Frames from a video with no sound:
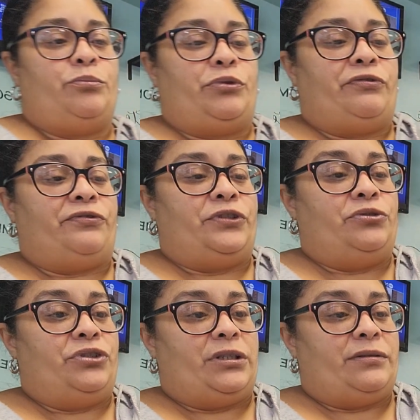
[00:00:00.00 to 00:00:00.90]

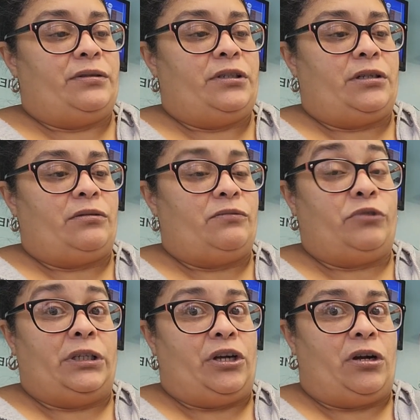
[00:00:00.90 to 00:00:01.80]
profuse,
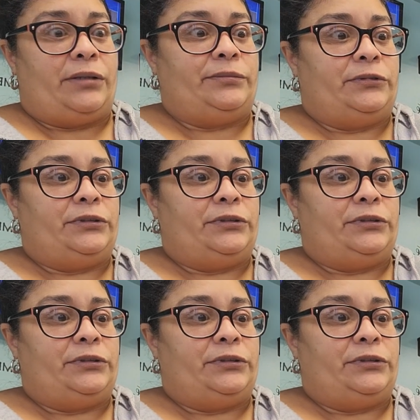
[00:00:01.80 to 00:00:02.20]
really hard.